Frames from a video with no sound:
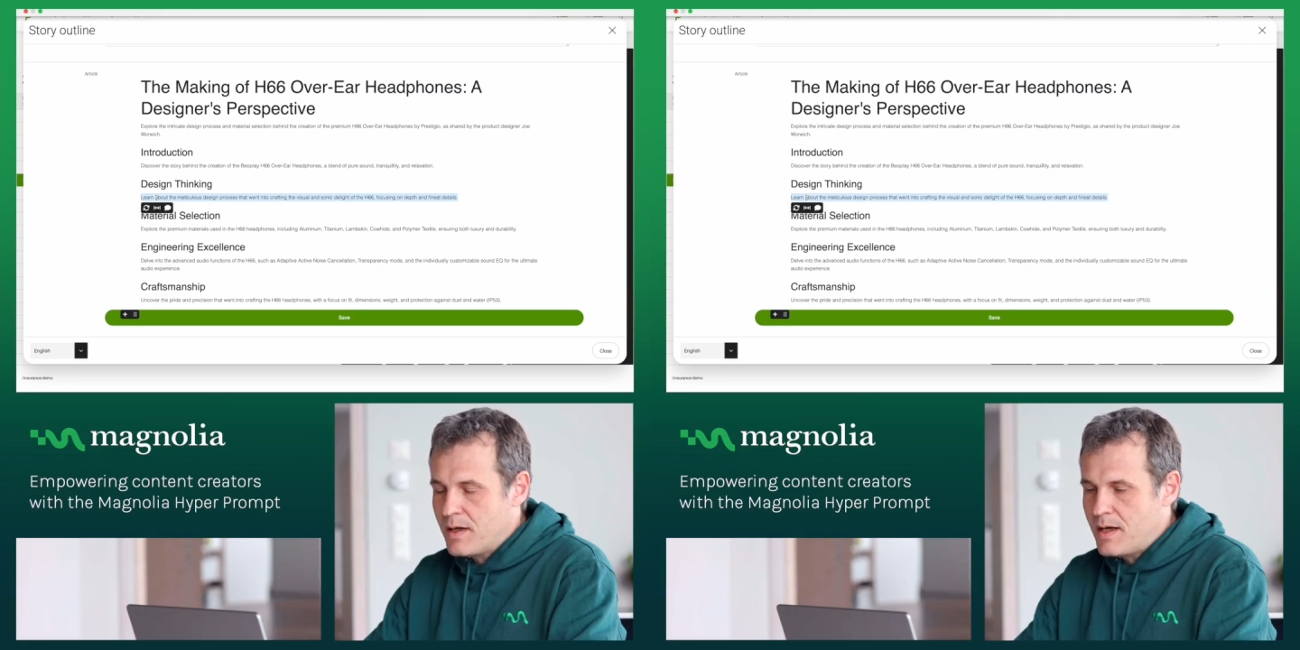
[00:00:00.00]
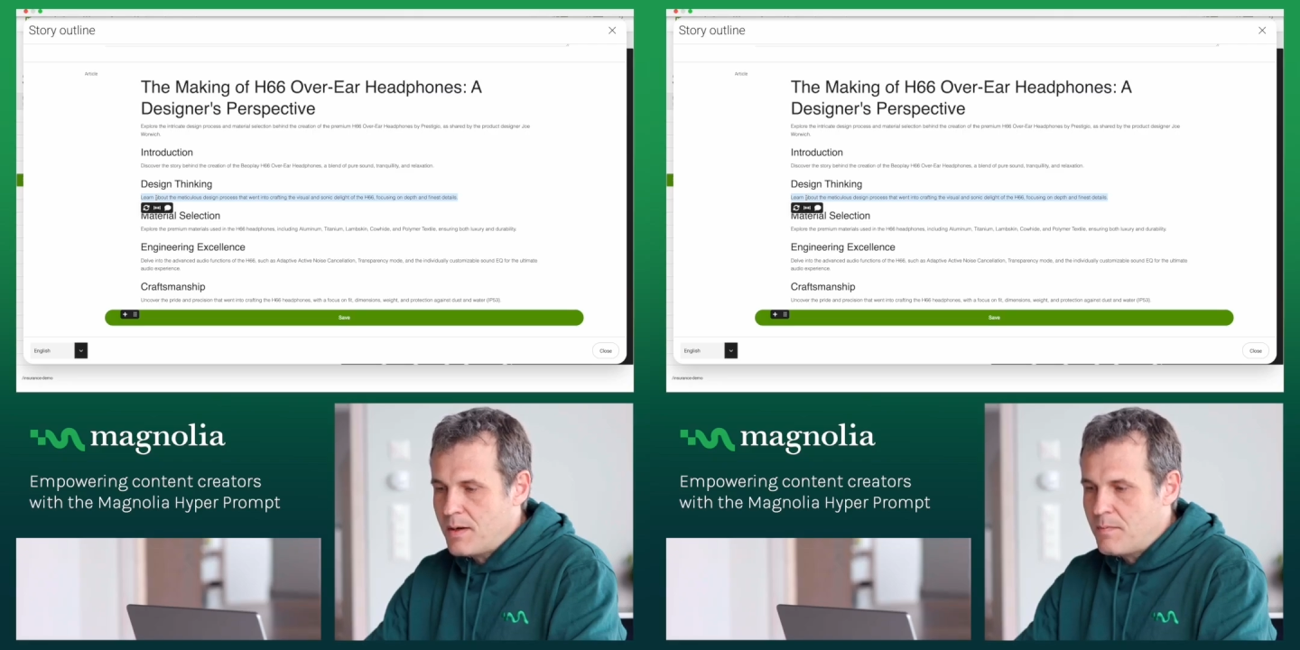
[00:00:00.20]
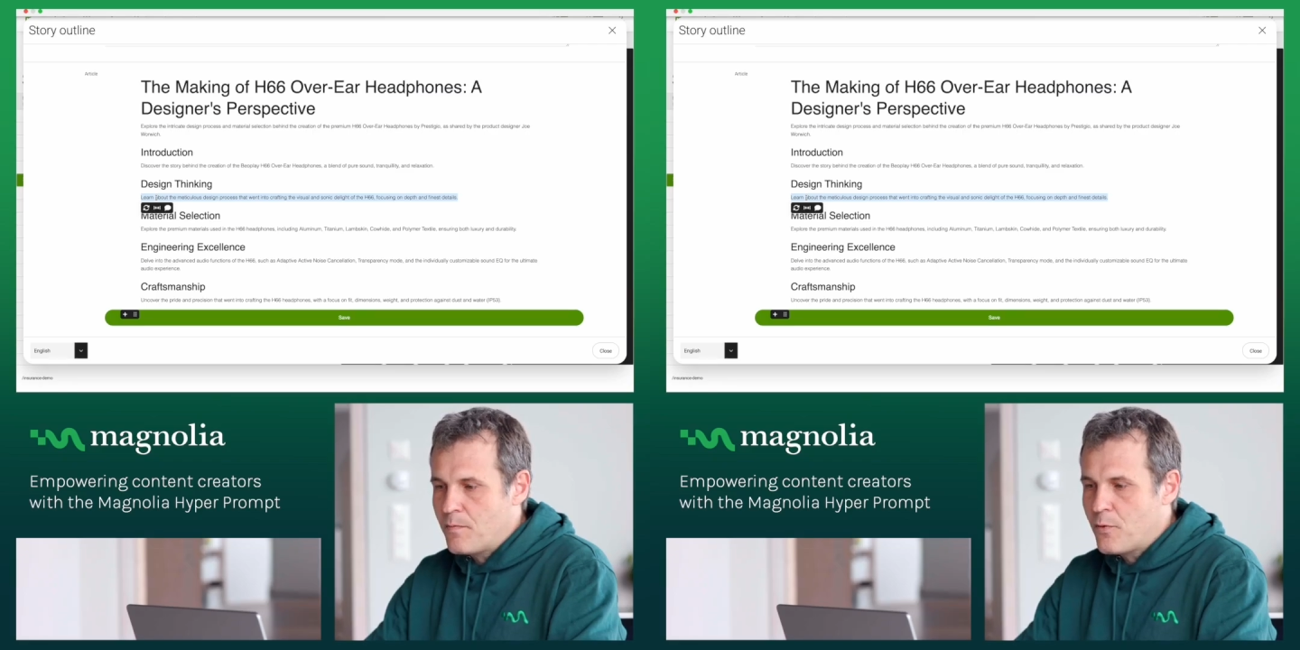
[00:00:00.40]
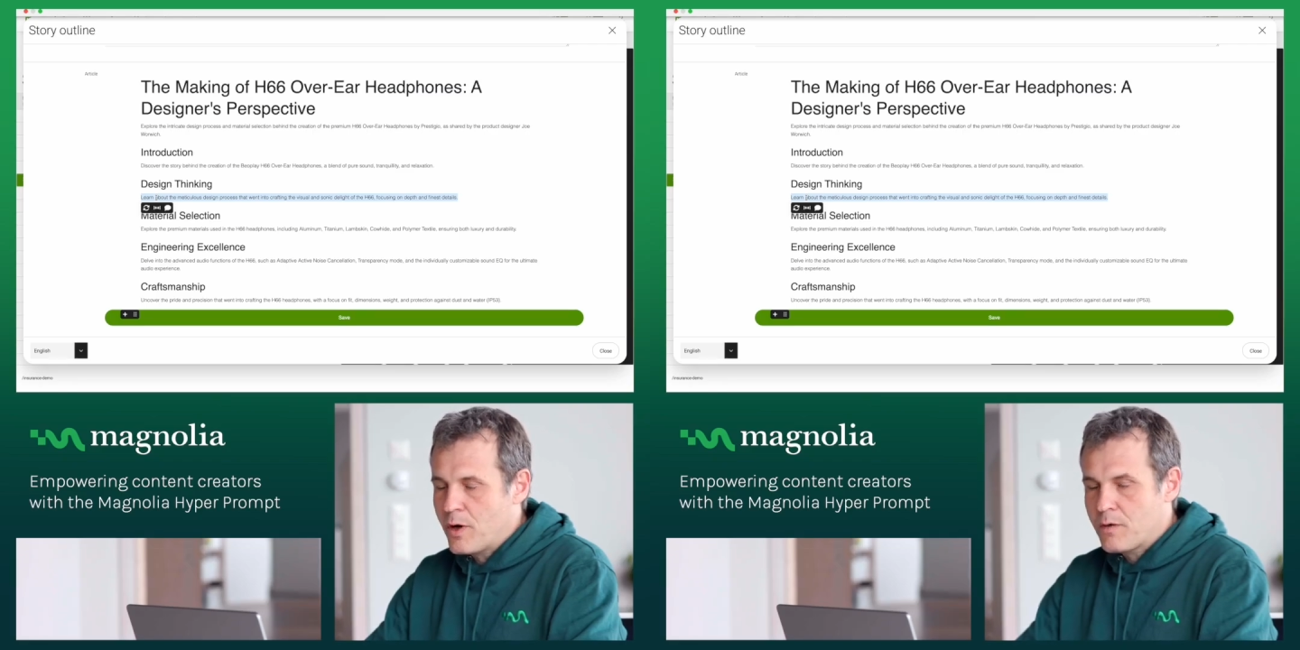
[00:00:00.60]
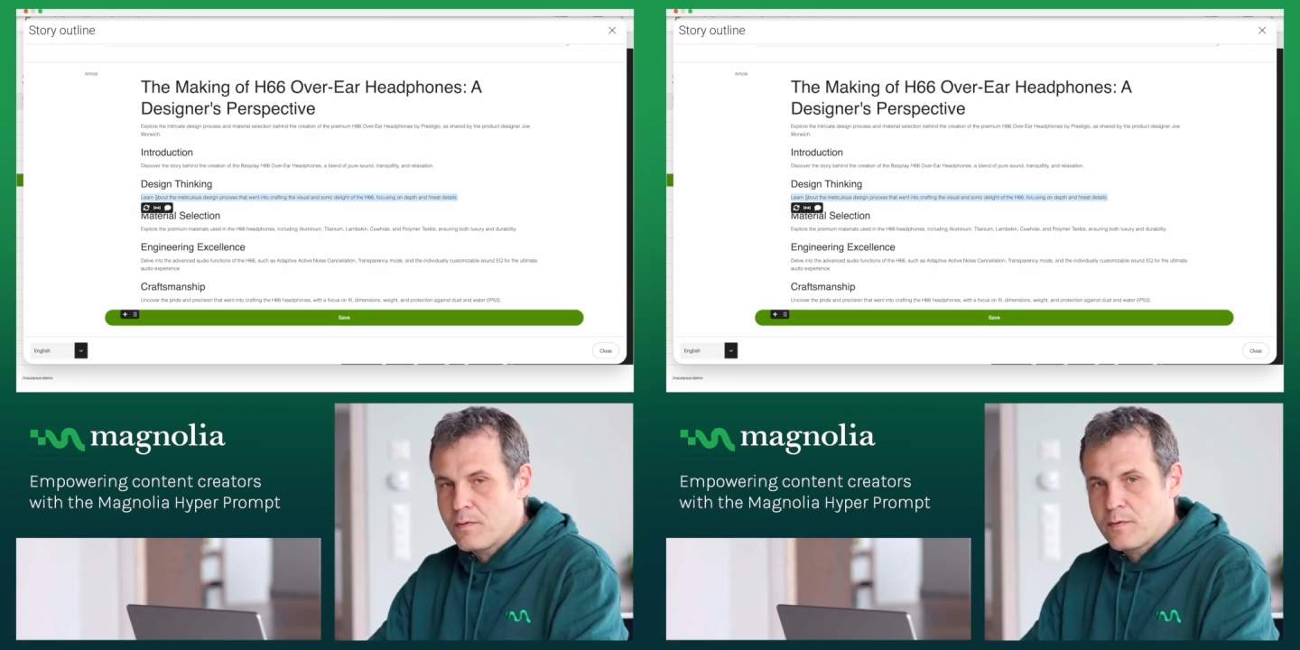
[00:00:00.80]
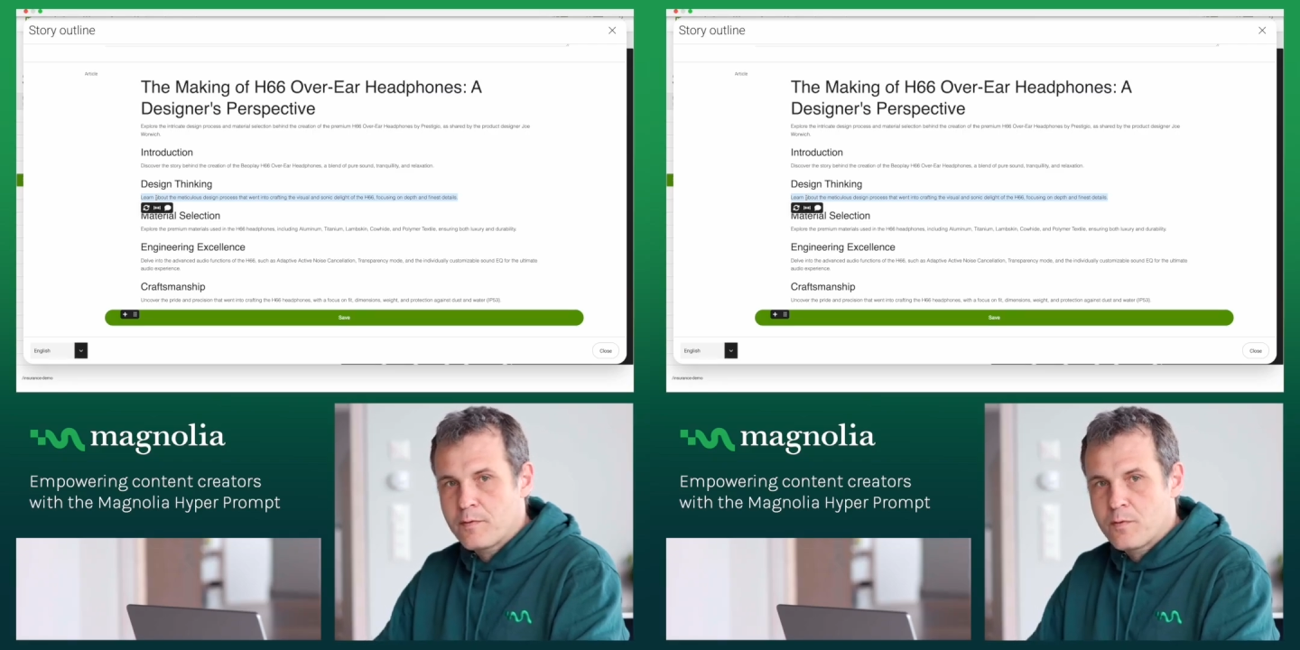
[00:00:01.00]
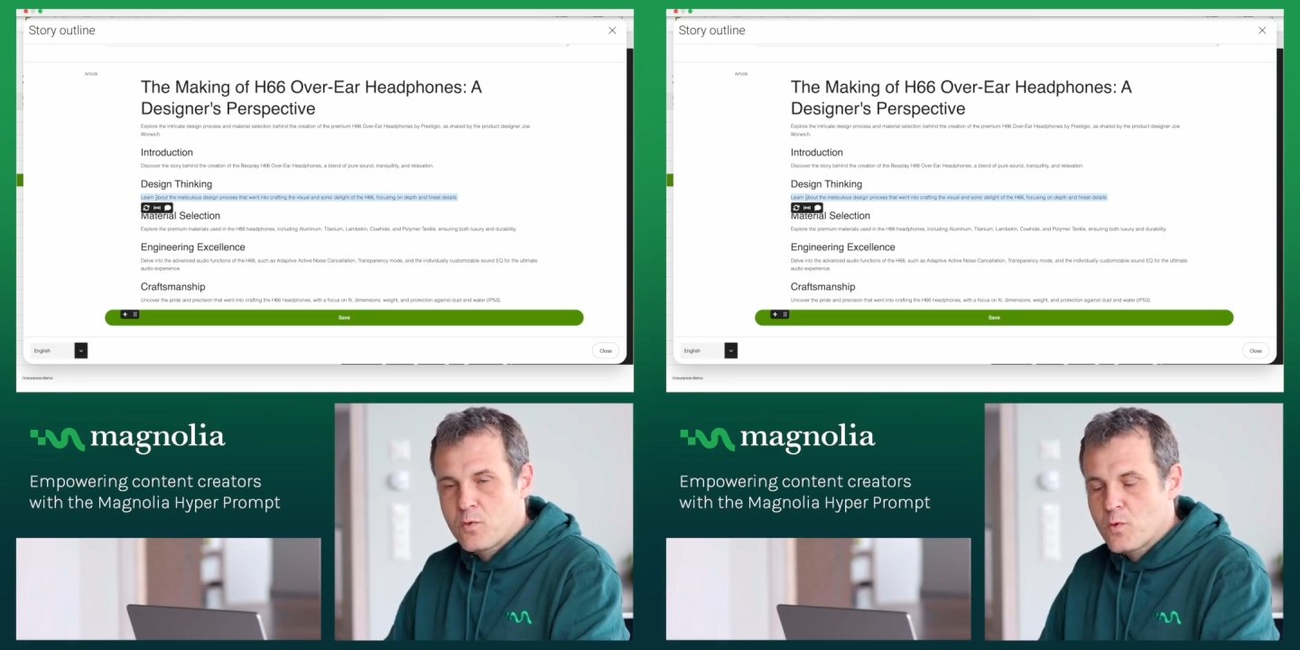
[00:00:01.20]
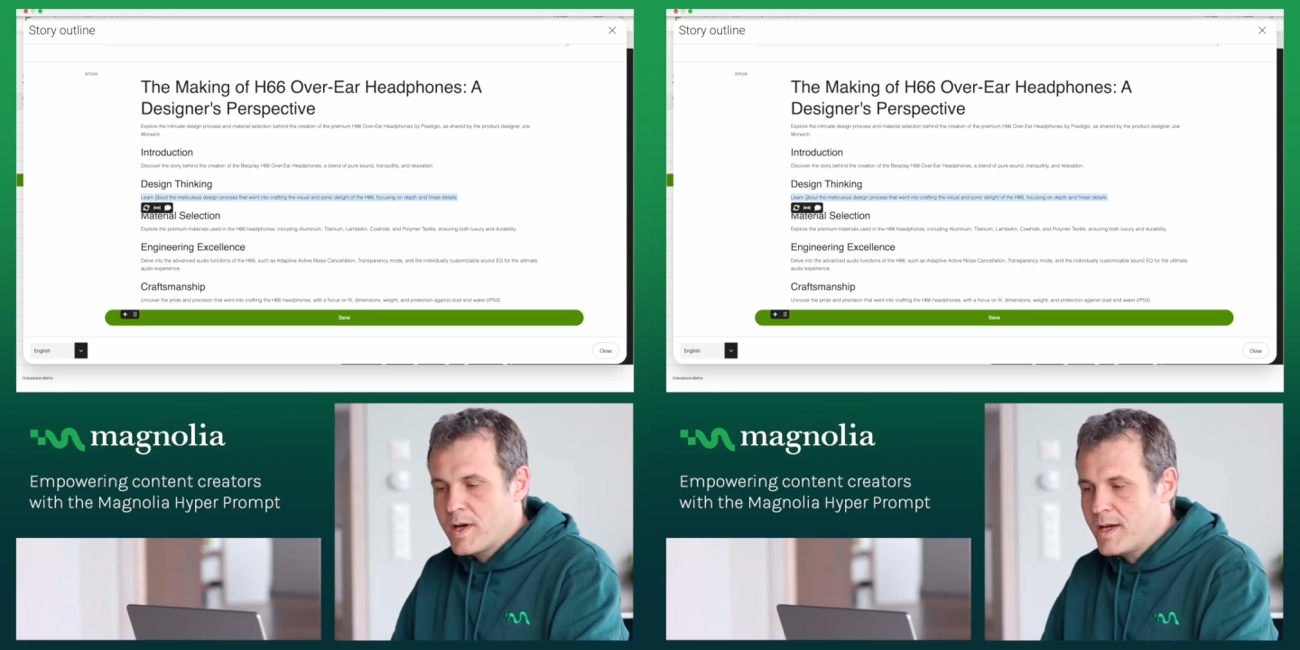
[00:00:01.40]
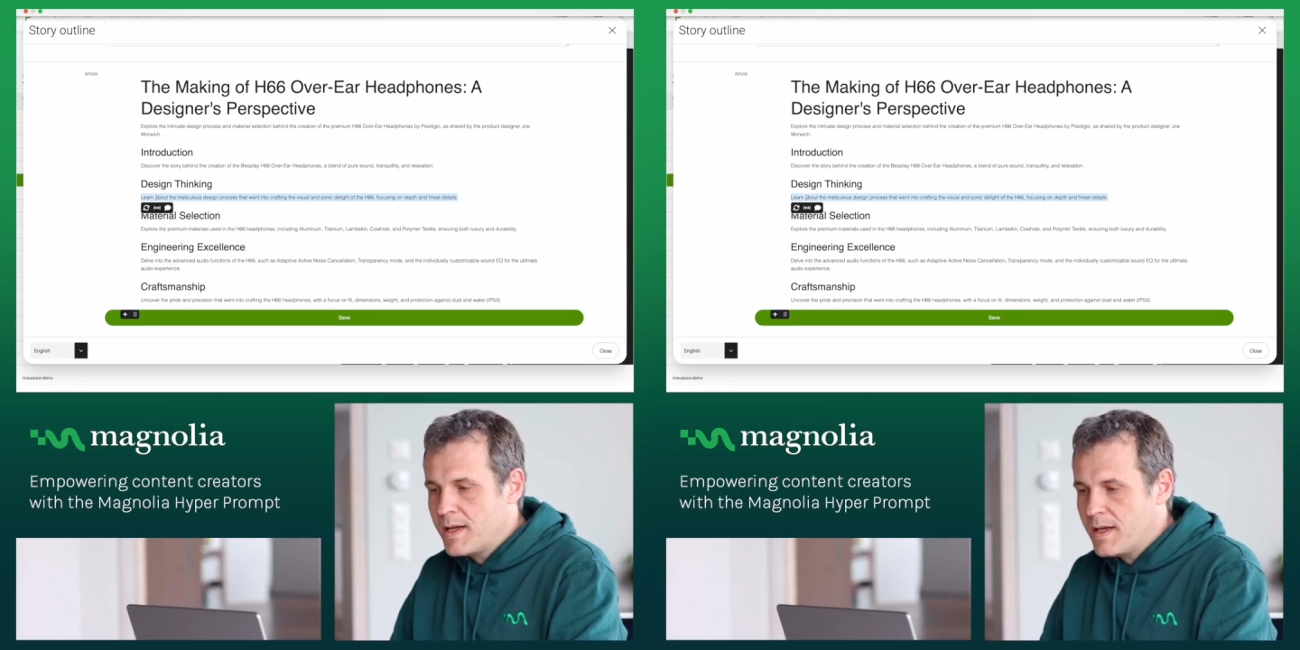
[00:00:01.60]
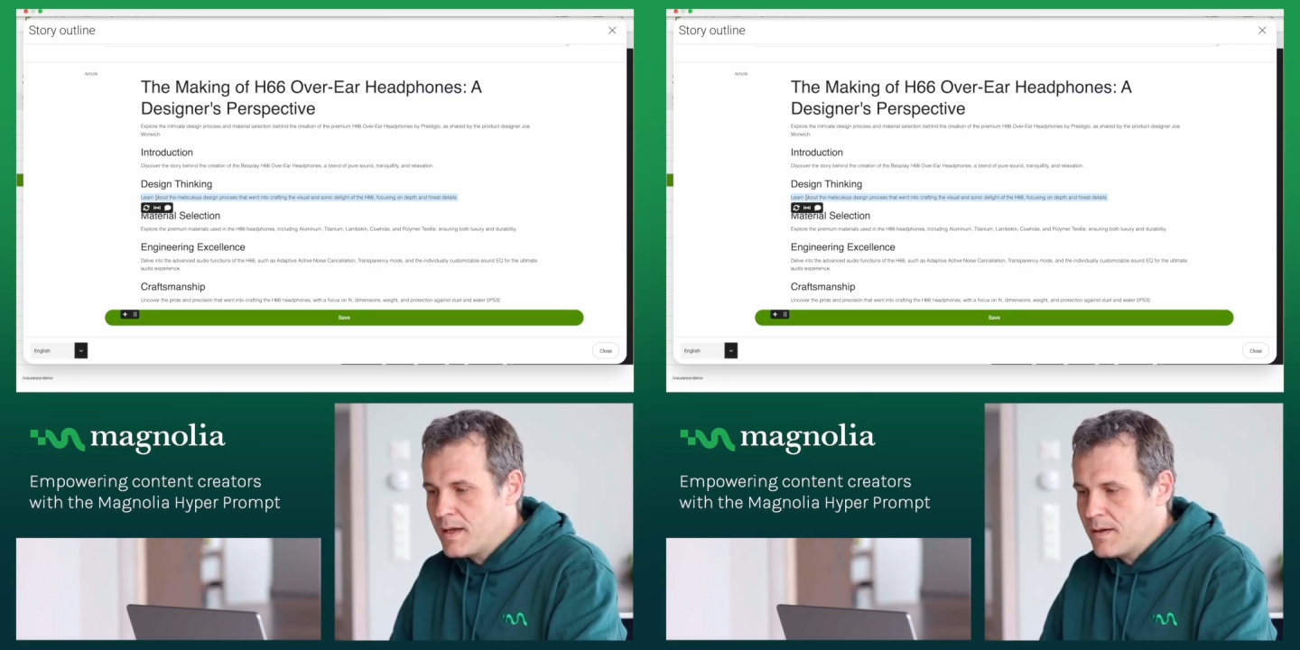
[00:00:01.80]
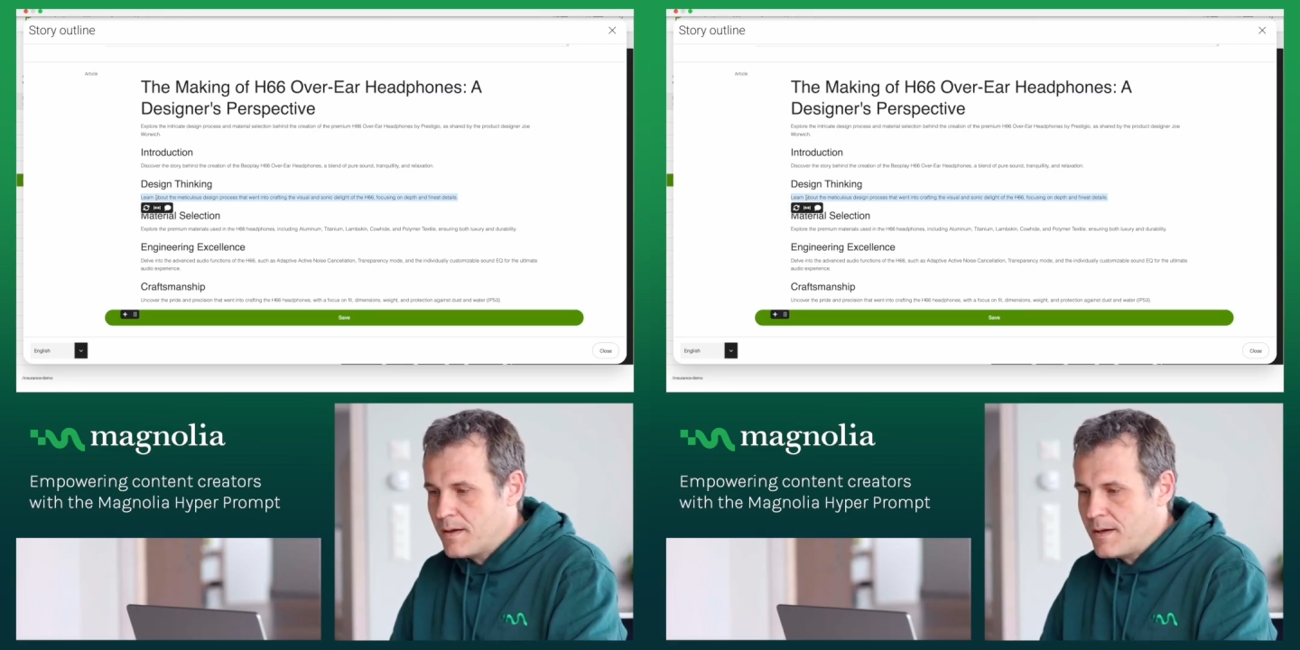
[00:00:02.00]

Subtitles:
work with really